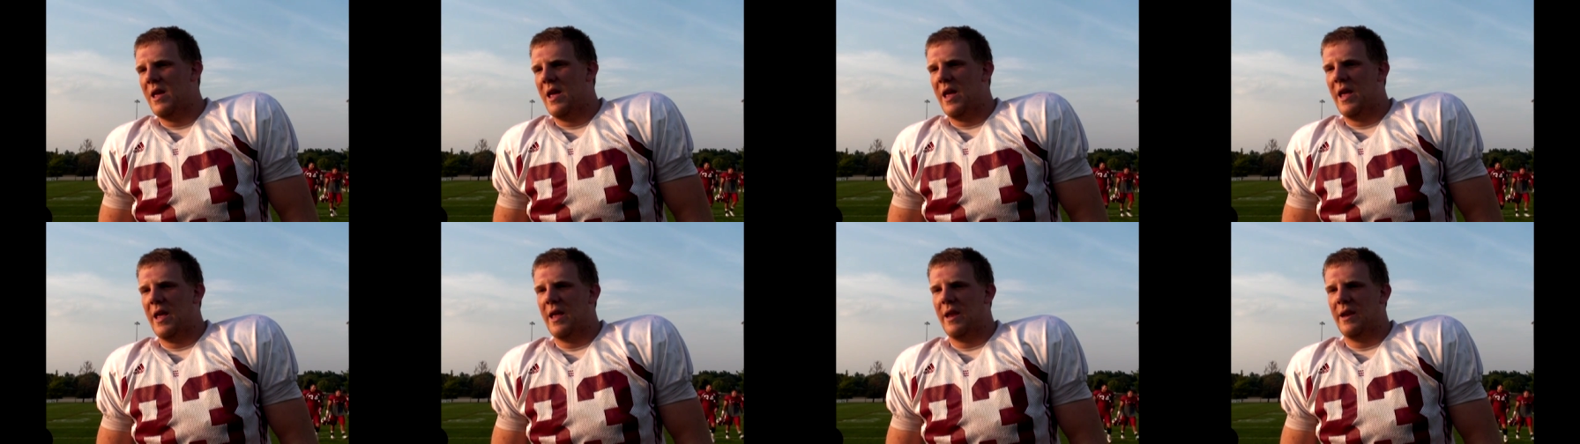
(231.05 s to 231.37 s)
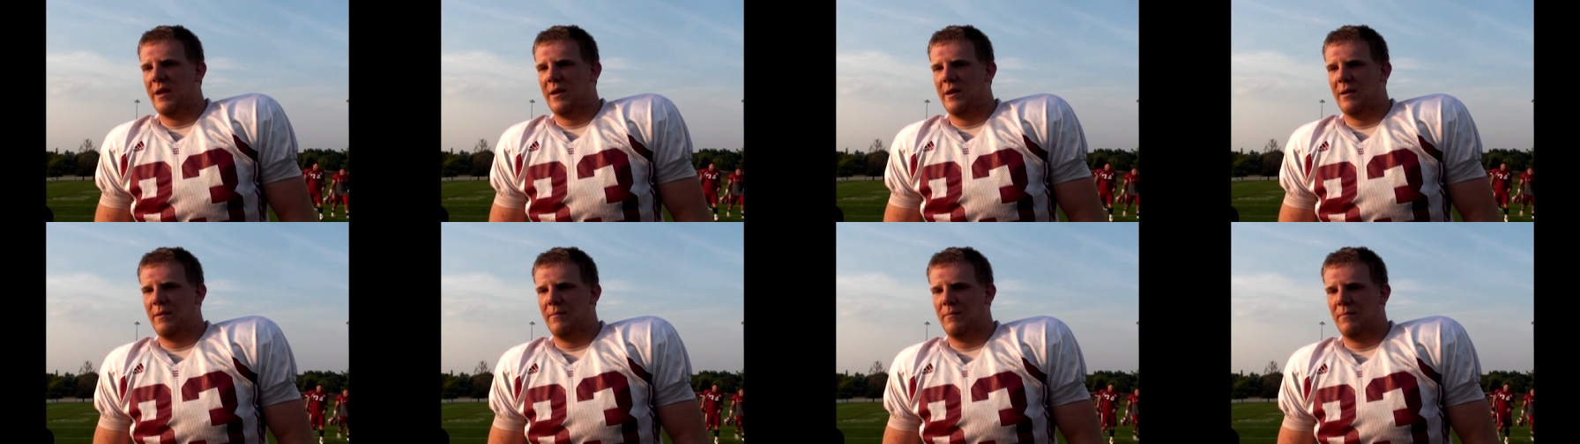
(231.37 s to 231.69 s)

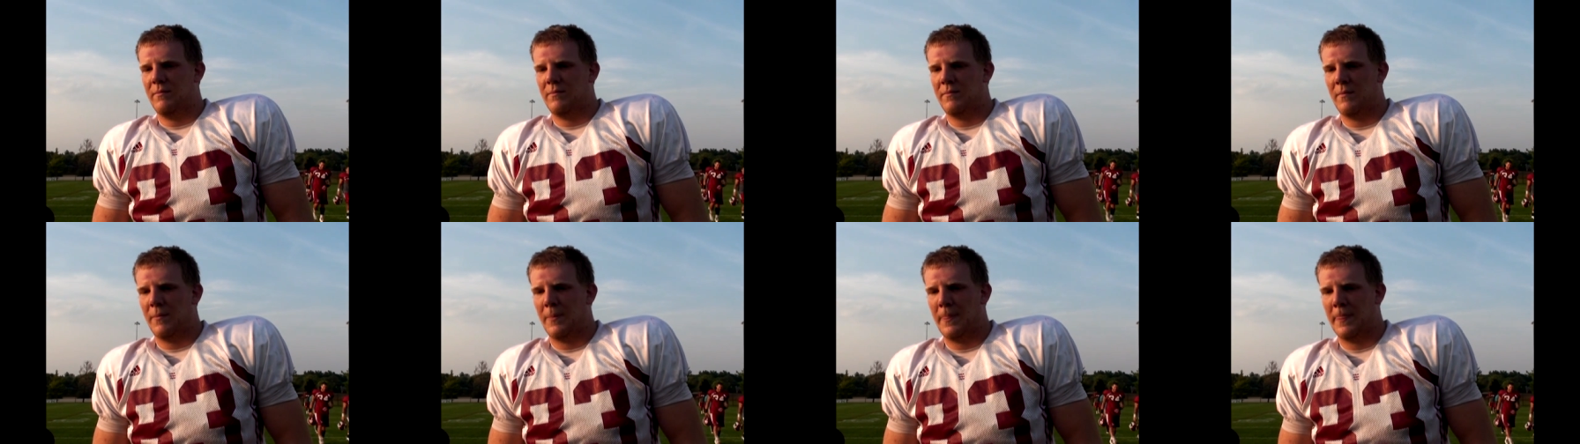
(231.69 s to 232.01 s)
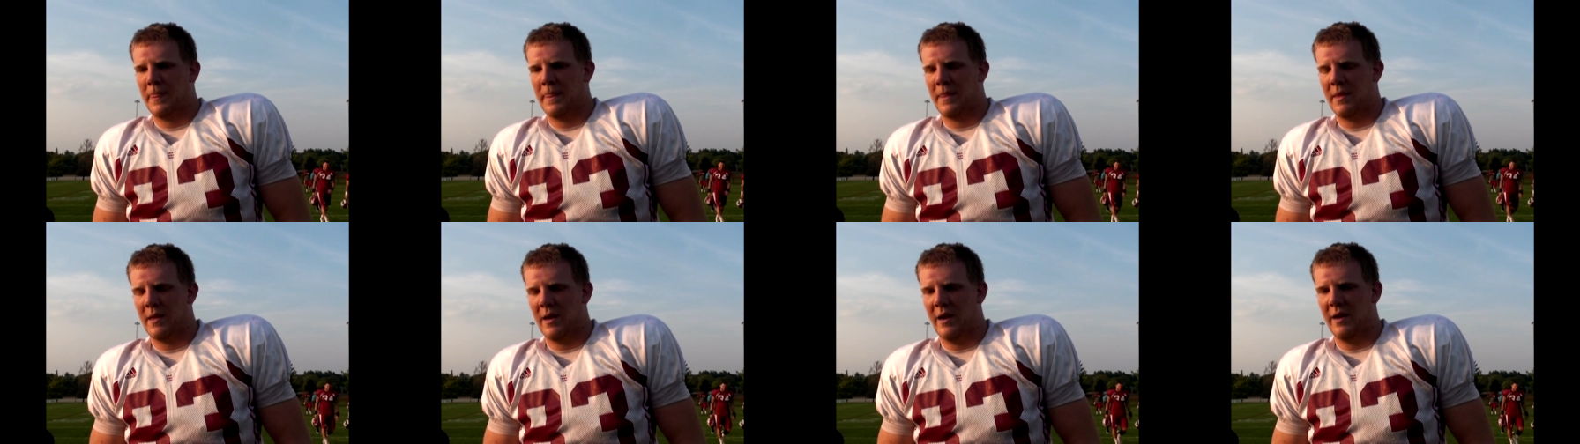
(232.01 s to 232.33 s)
And um,
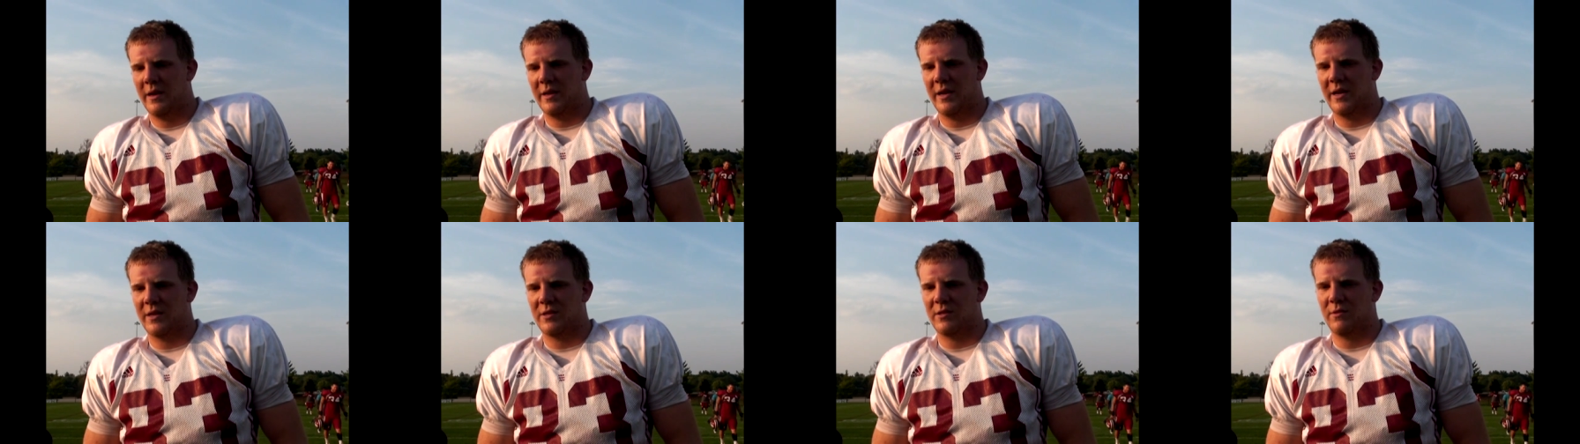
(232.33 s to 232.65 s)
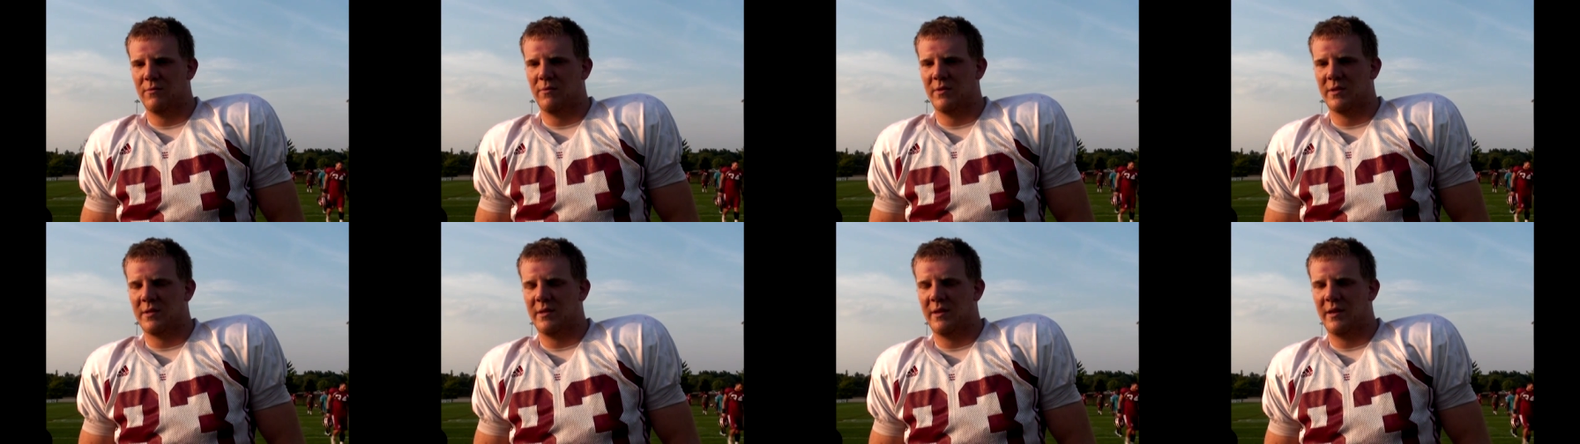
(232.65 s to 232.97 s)
I actually
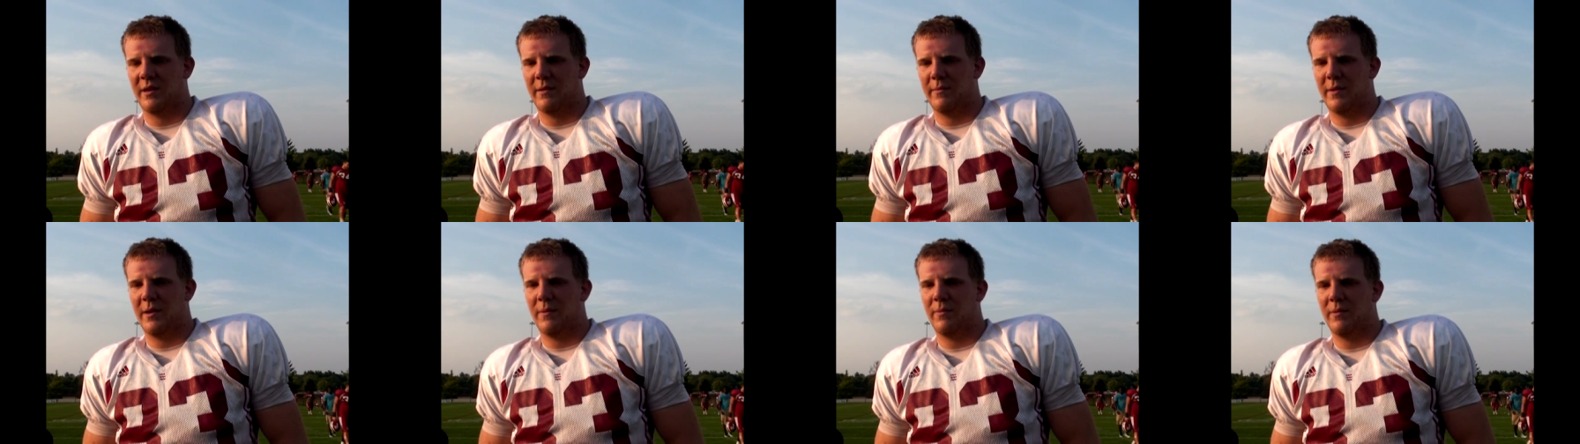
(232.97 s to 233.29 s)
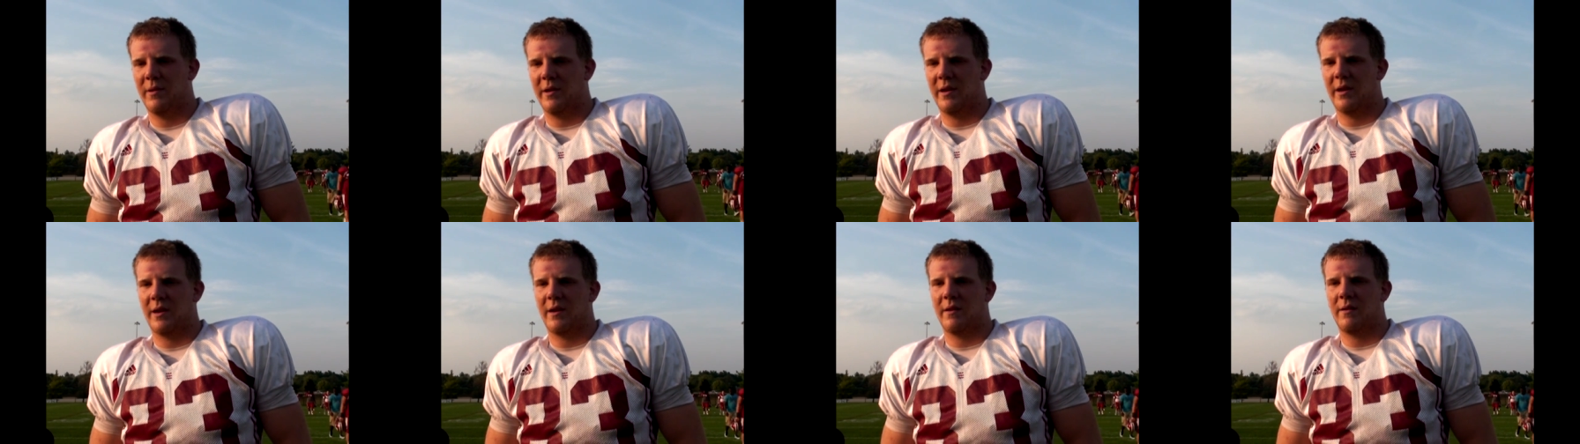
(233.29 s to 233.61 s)
was thinking about
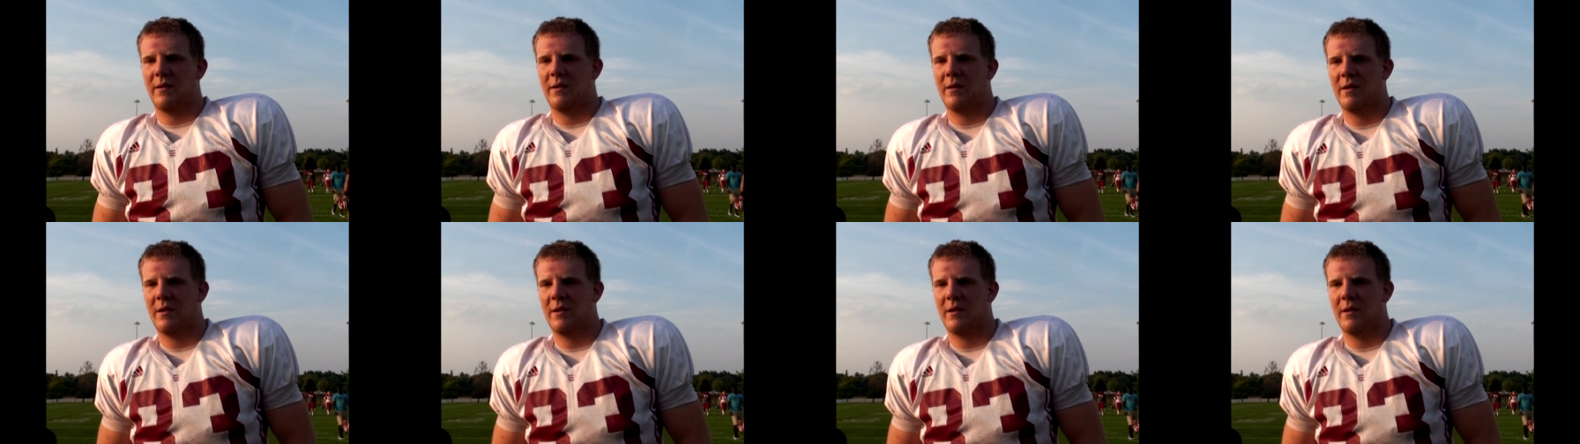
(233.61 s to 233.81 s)
playing